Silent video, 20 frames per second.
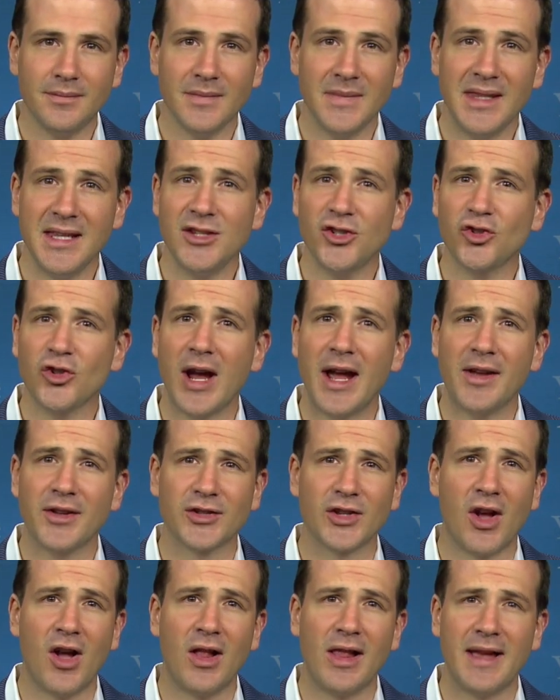These
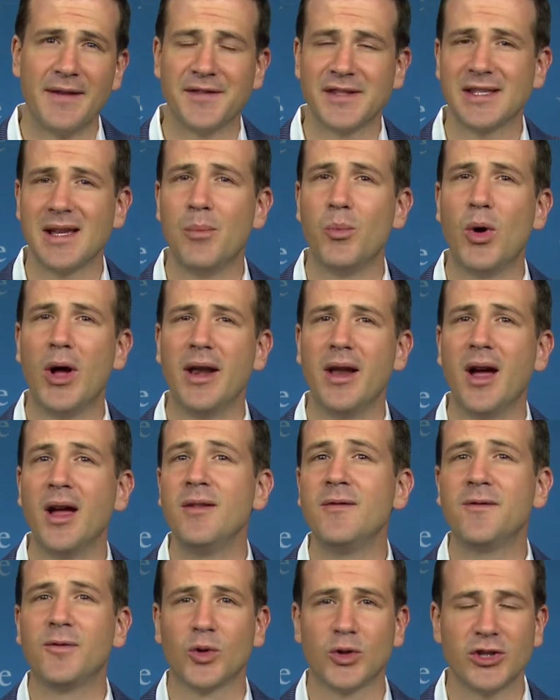trials all have somewhat
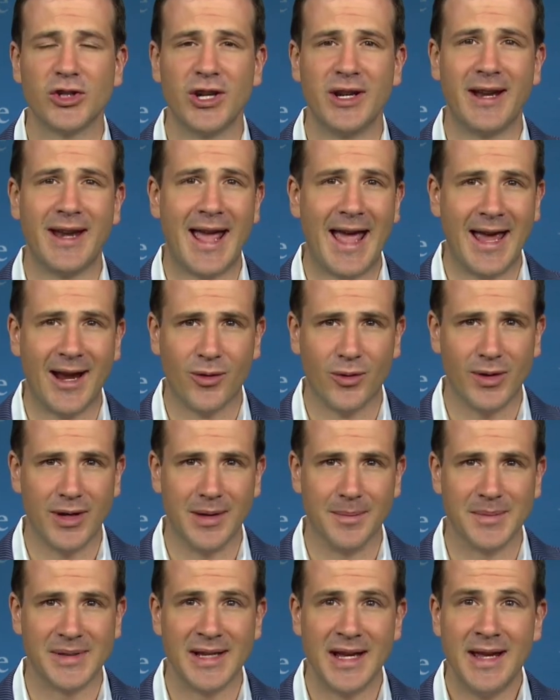unfortunate
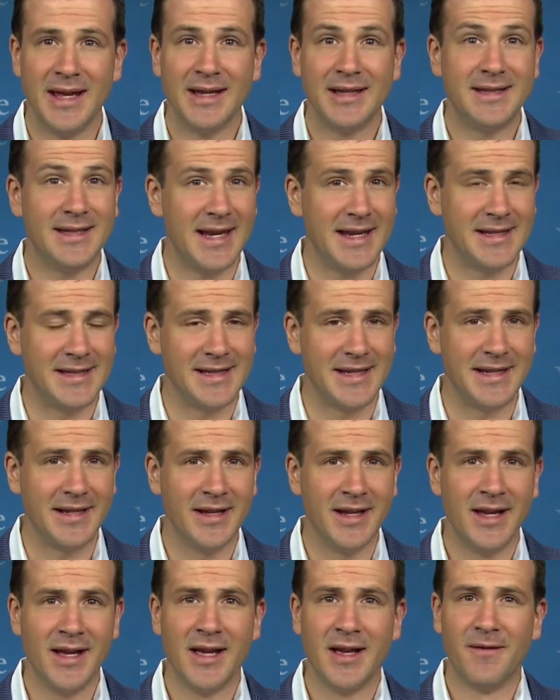acronyms: DAISY,
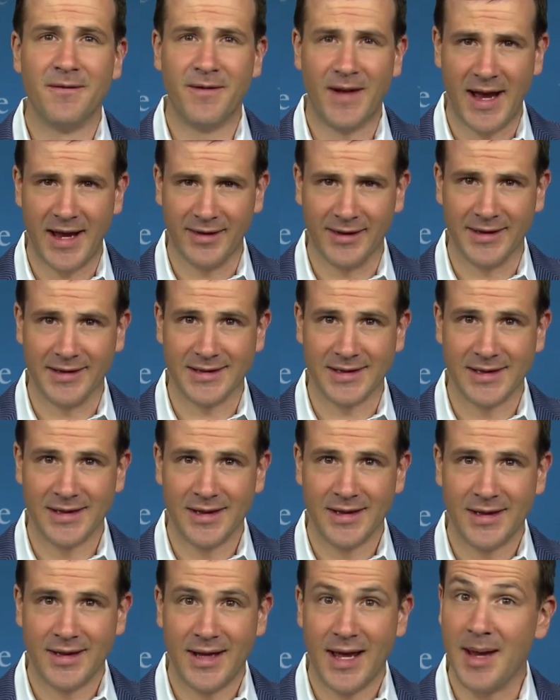VIOLET,
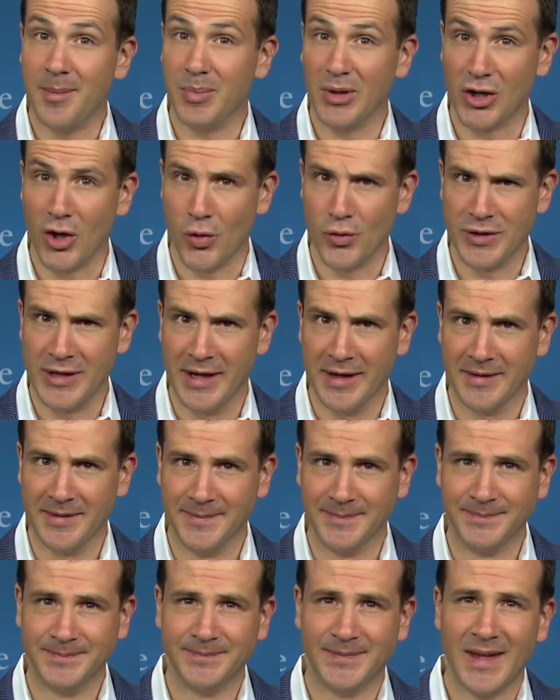and BEGONIA.
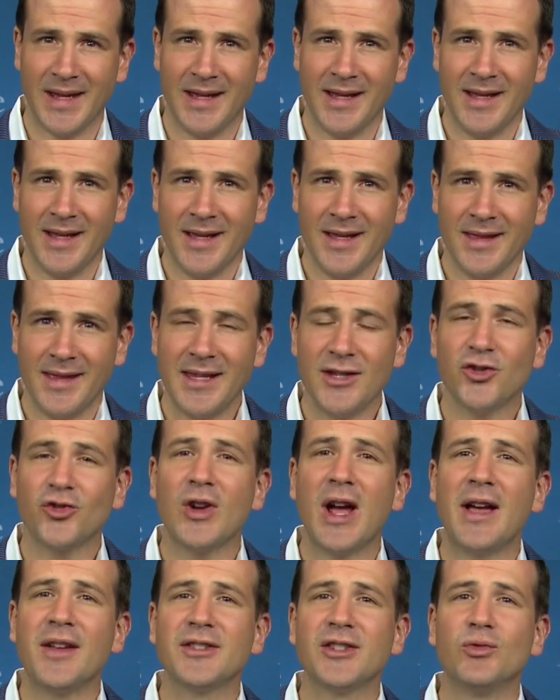These
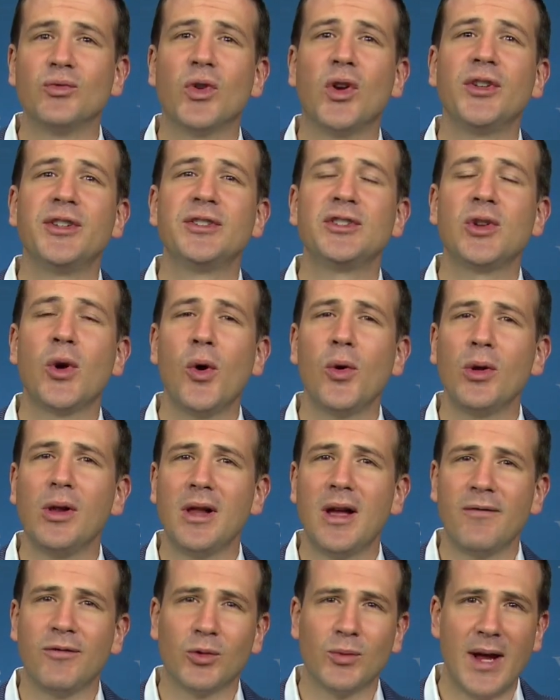trials enrolled a
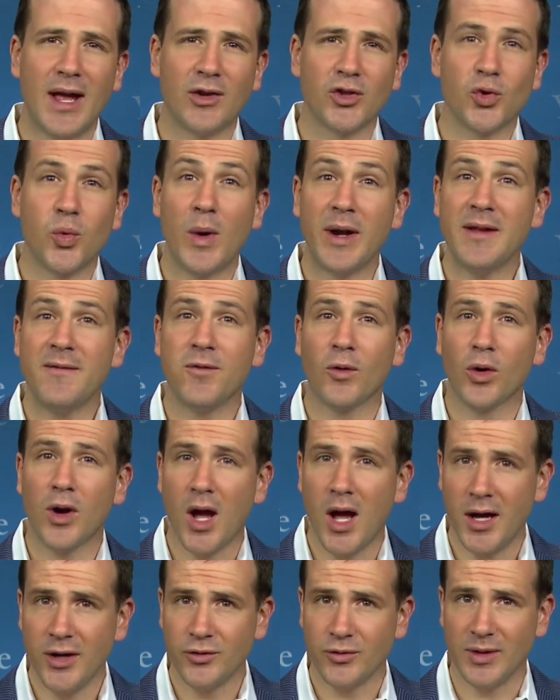total of around
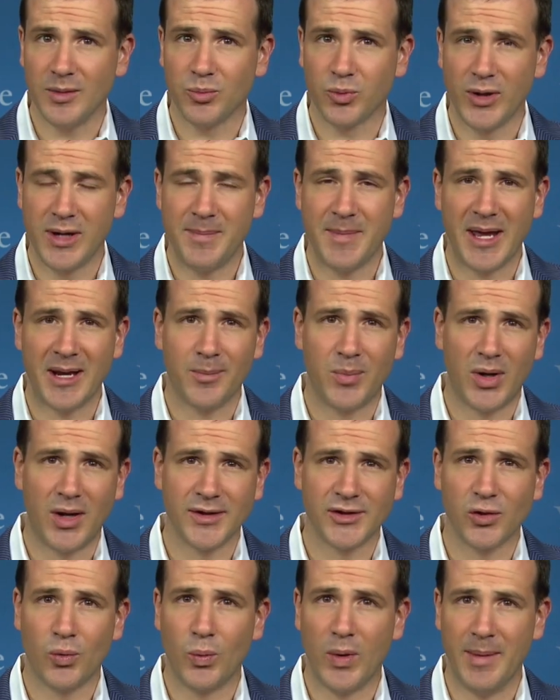2,400
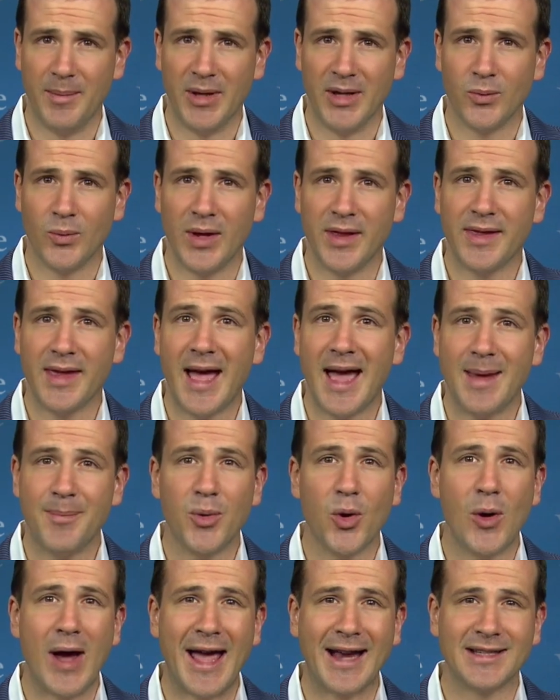premenopausal women with
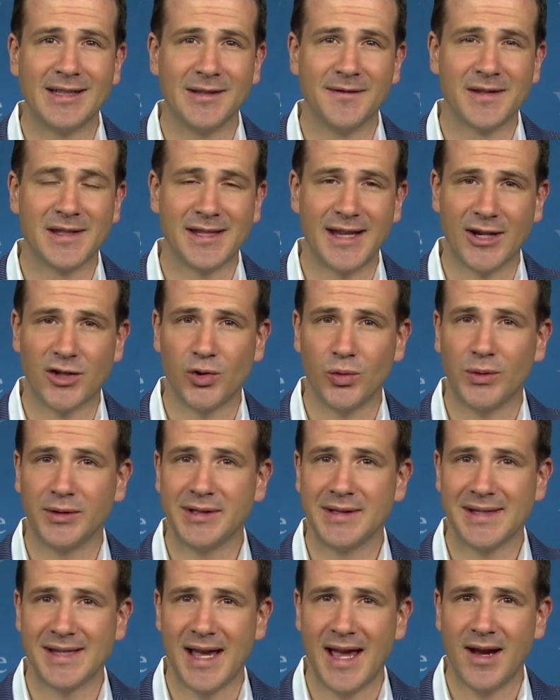hypoactive sexual
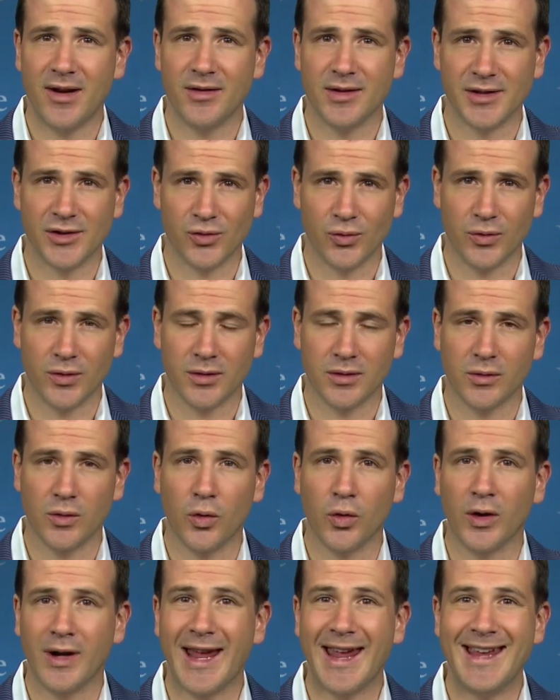desire disorder,
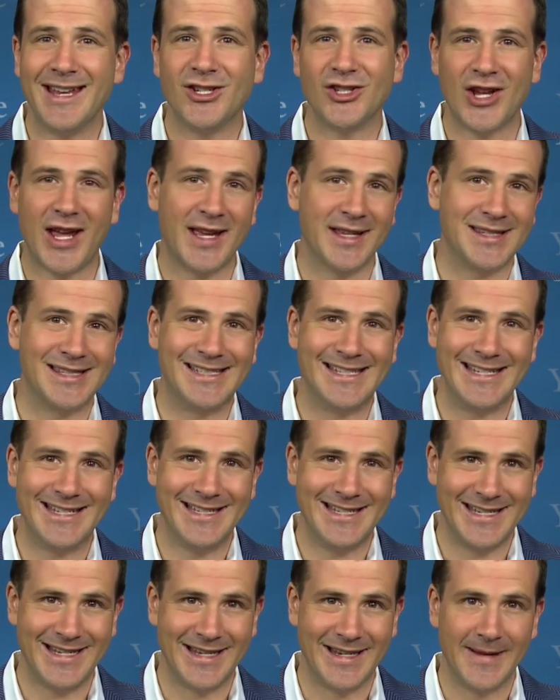or
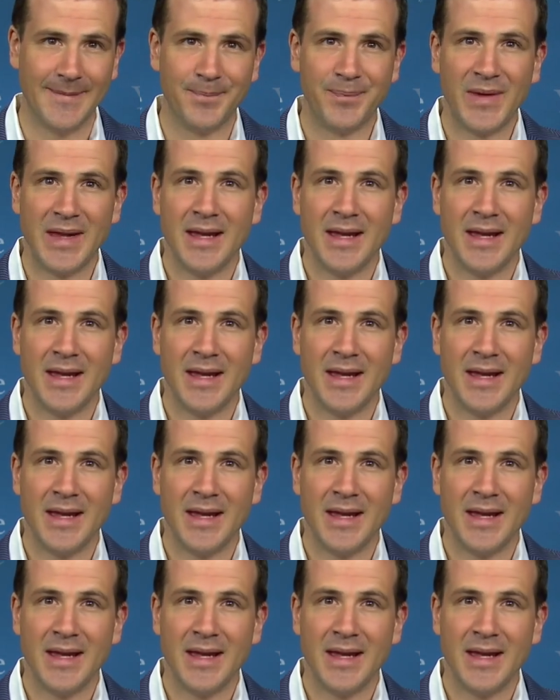HSDD.